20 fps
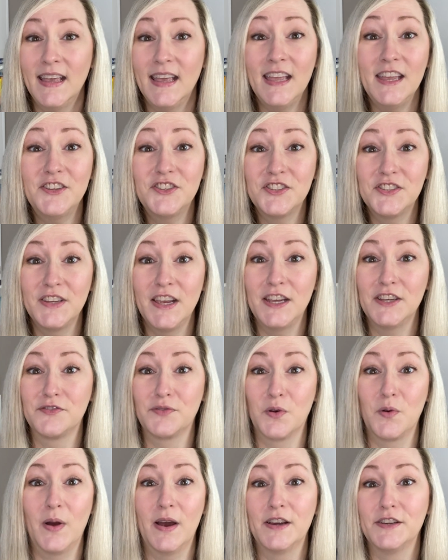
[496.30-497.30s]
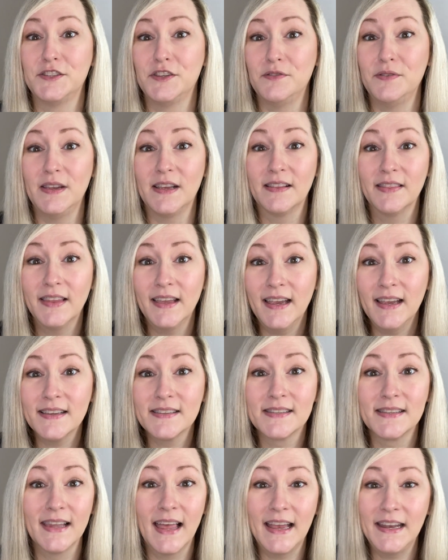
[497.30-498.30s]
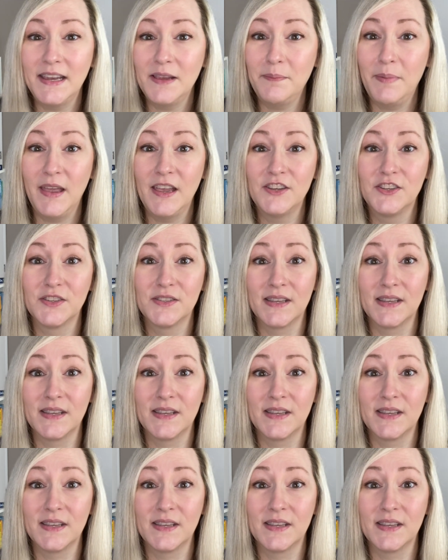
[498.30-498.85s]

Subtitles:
Each stage requires unique links, landing pages,